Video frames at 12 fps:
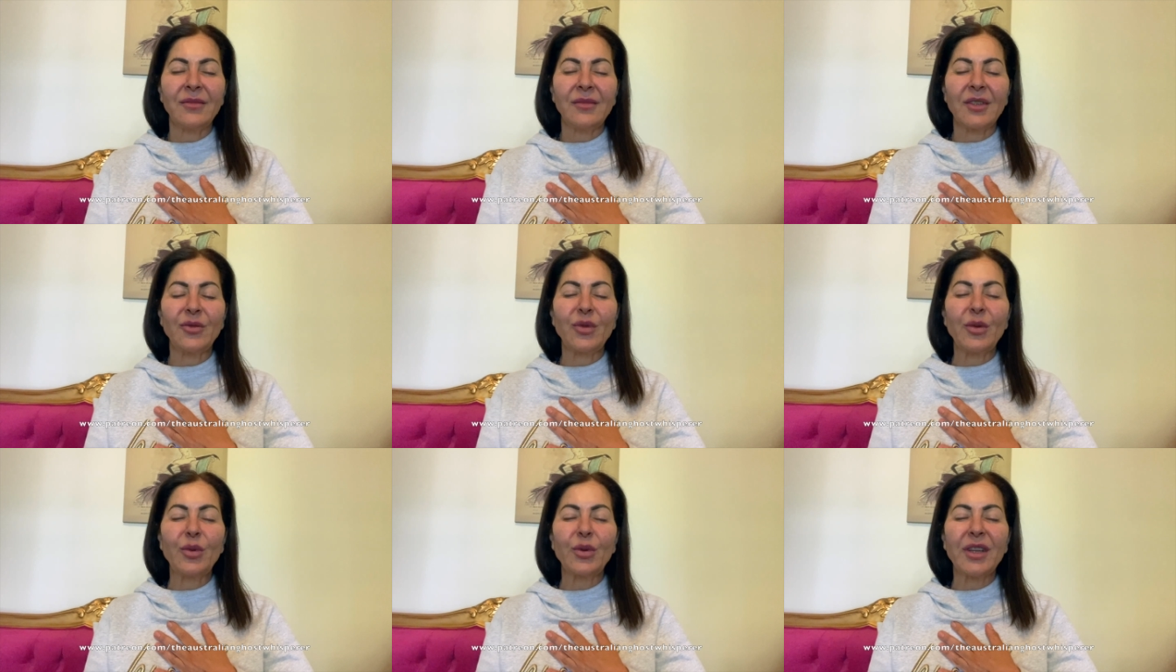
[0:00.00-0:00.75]
And
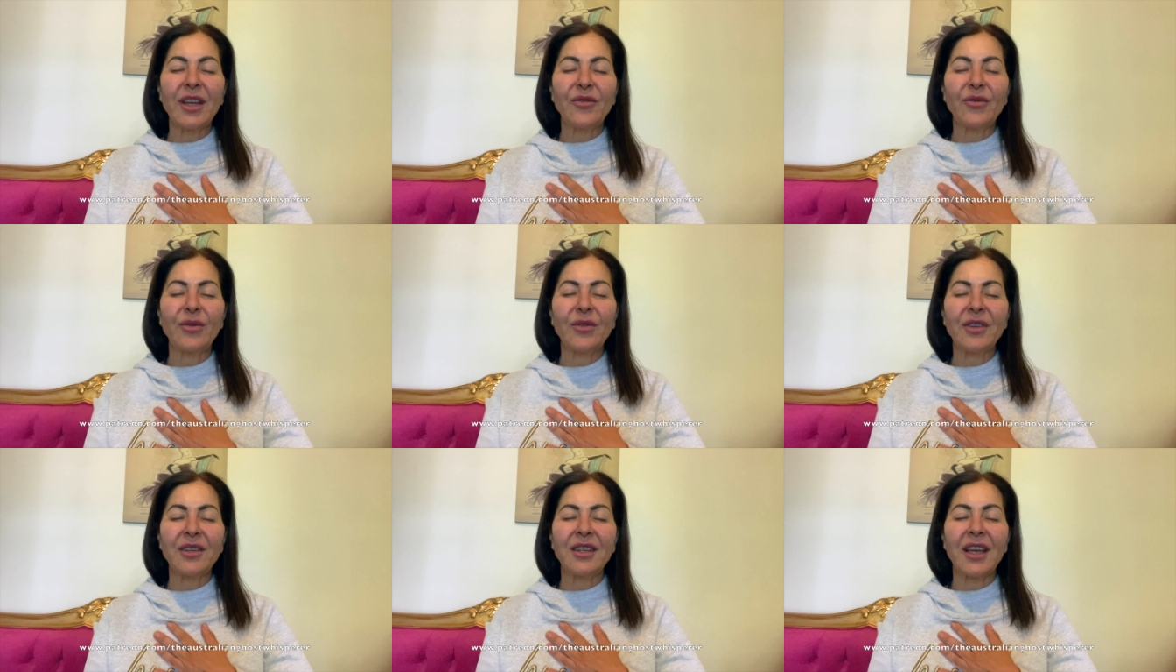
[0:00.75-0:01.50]
we will get through
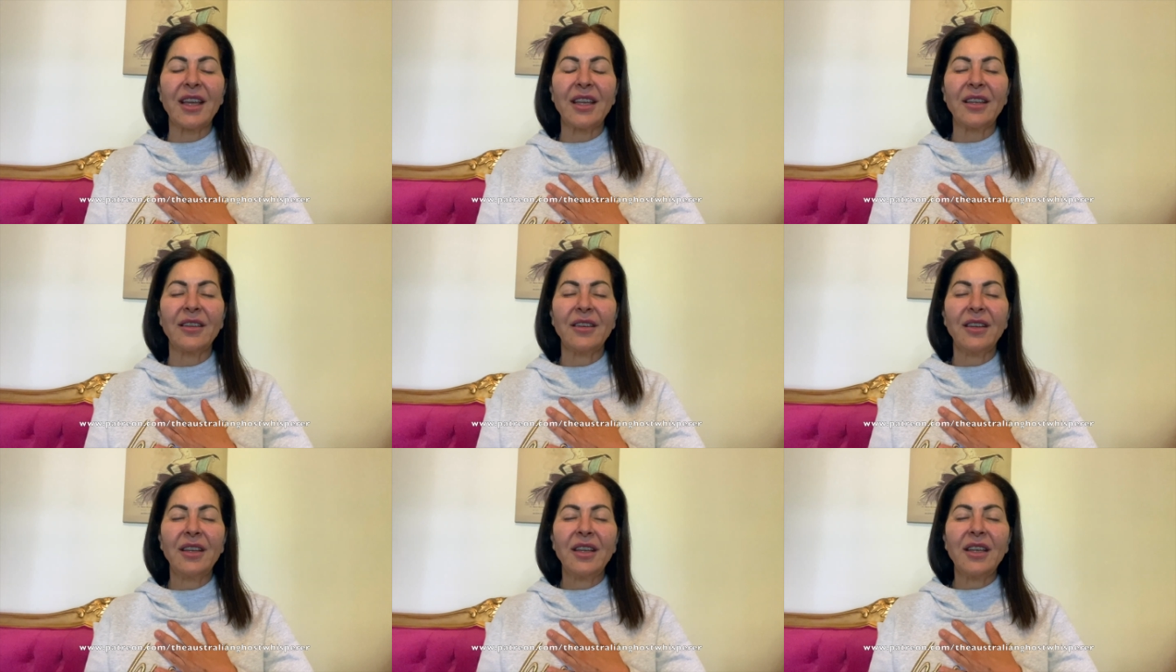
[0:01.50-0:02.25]
the day
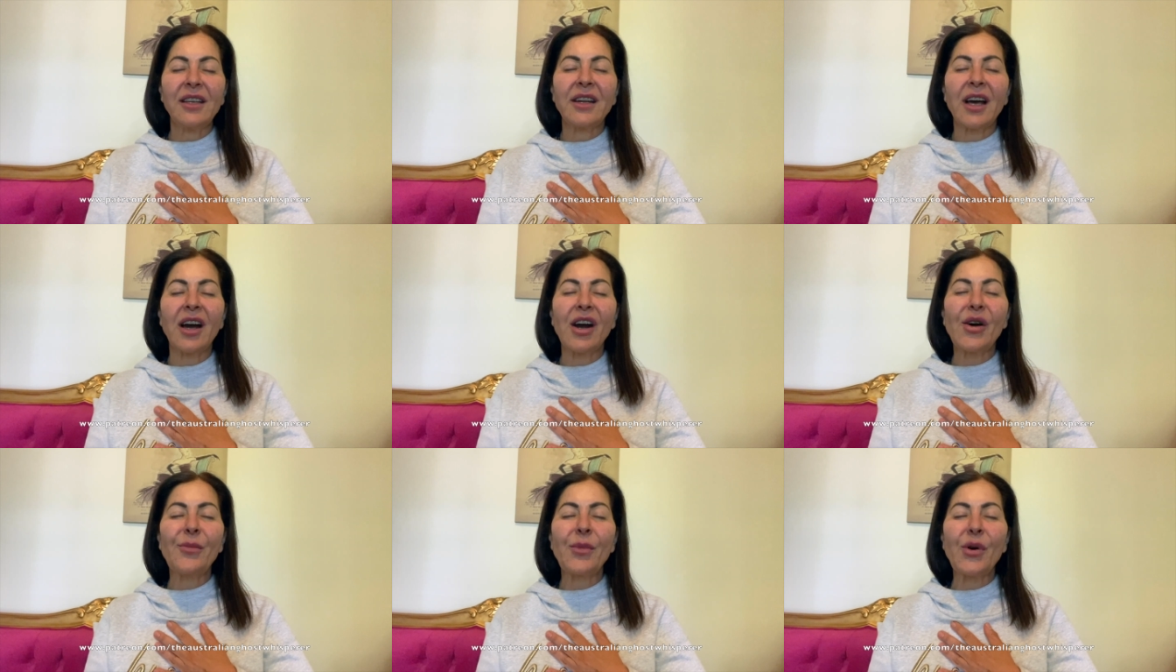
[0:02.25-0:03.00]
in a
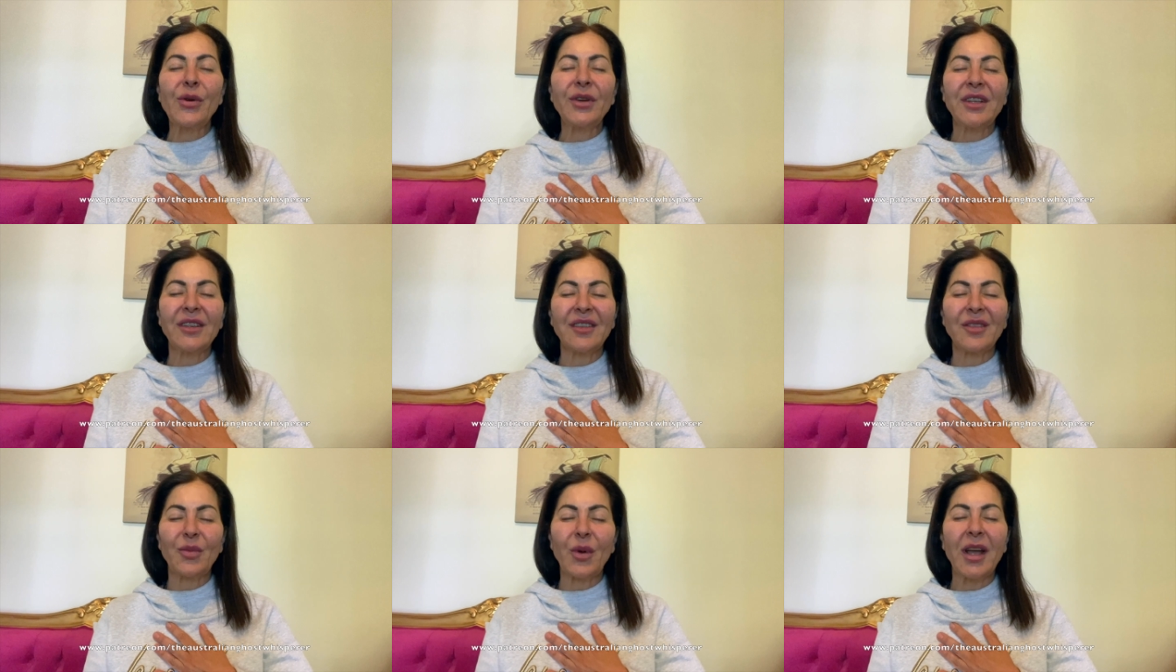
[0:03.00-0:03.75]

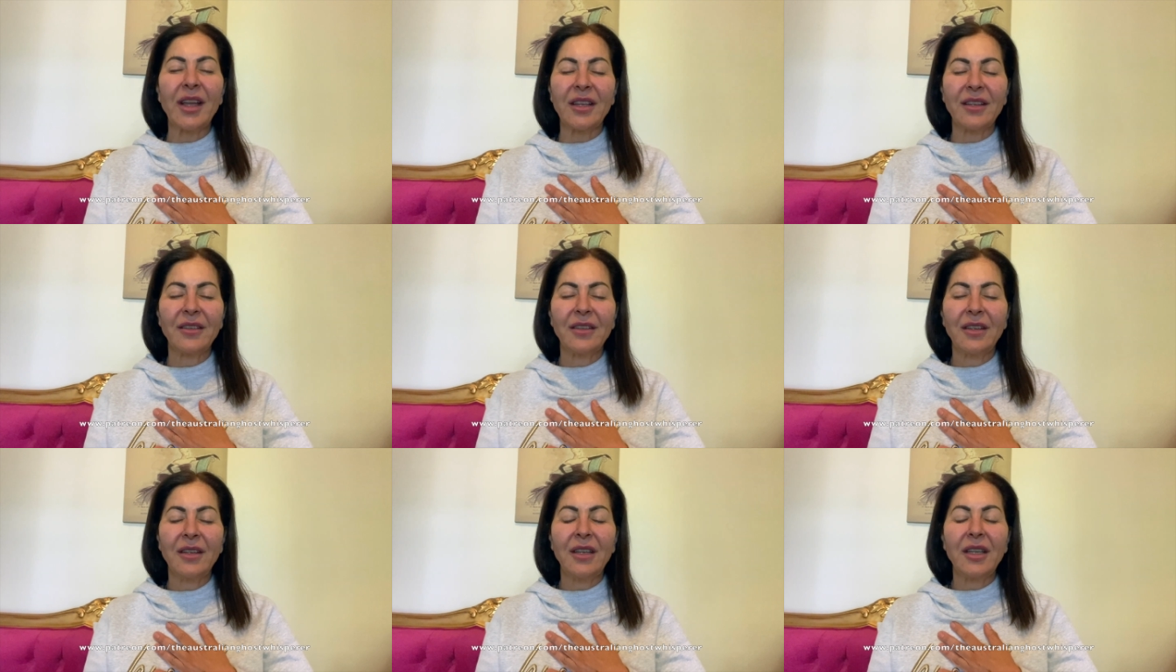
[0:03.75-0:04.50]
harmonious way,
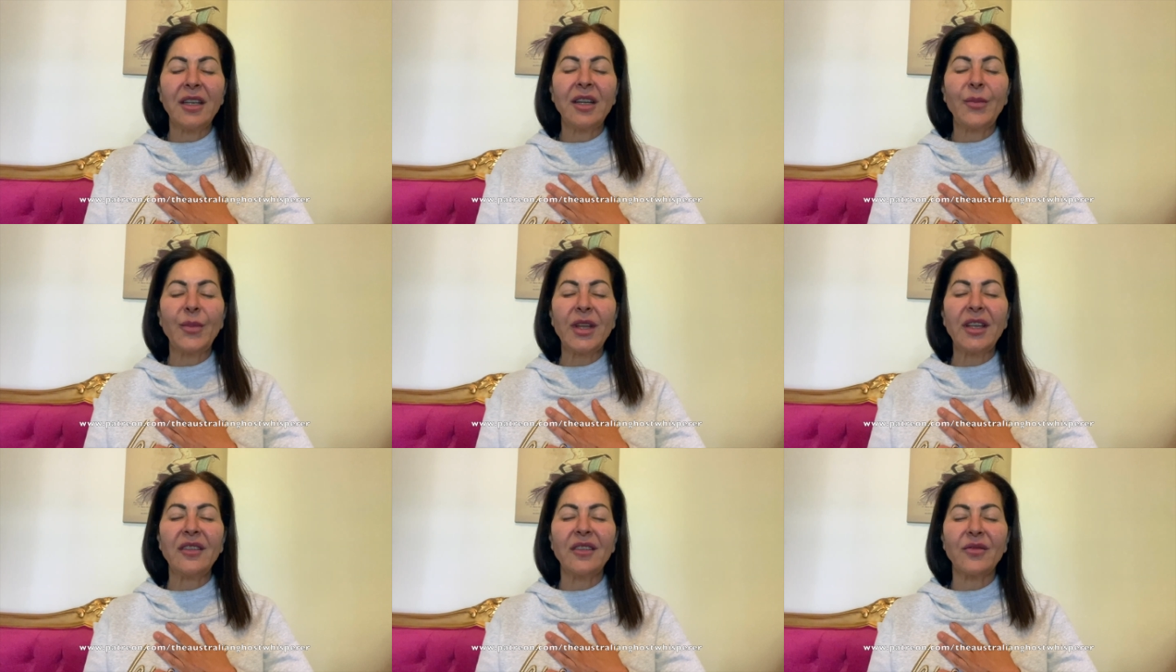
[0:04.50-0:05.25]
in a
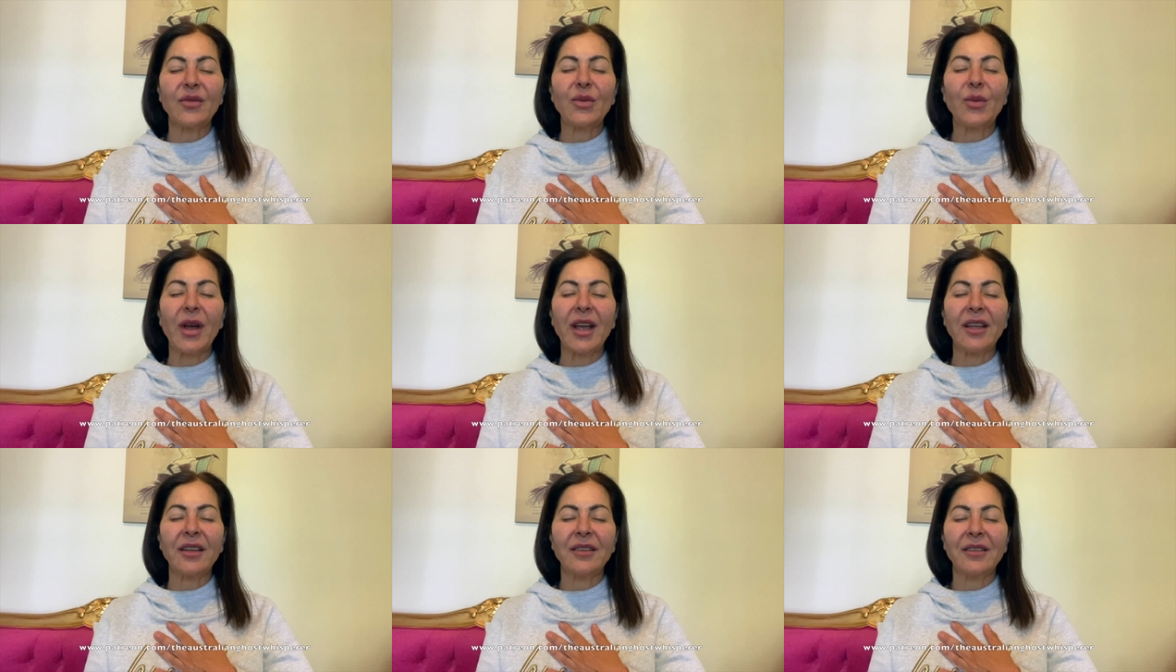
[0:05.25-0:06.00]
peaceful
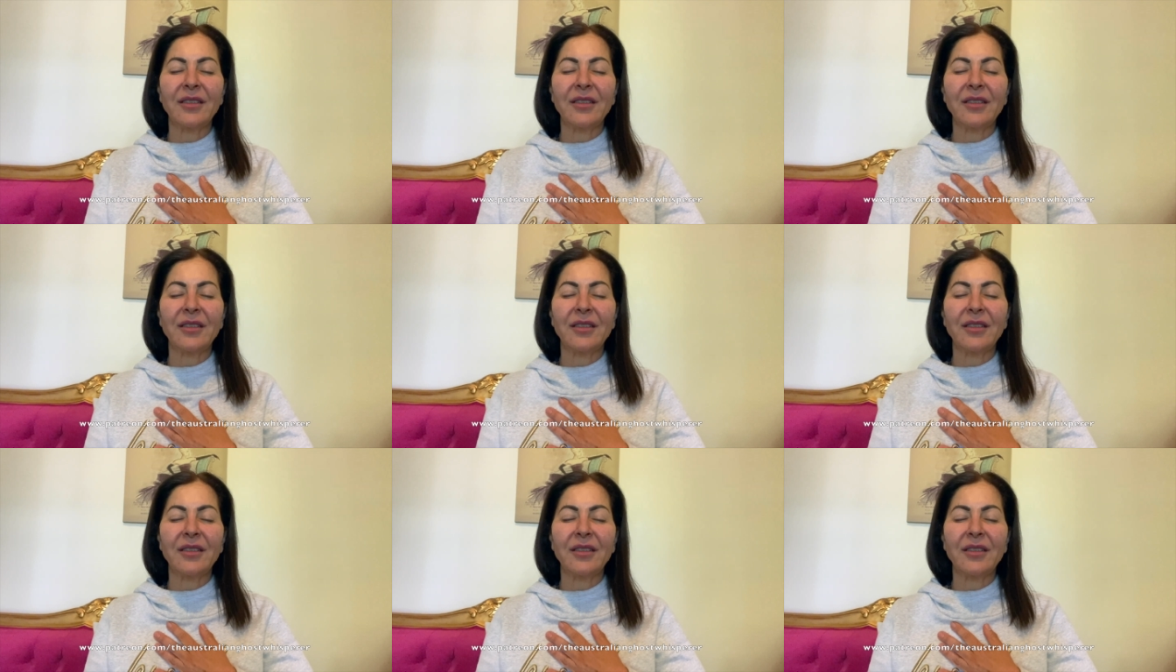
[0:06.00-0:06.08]
way.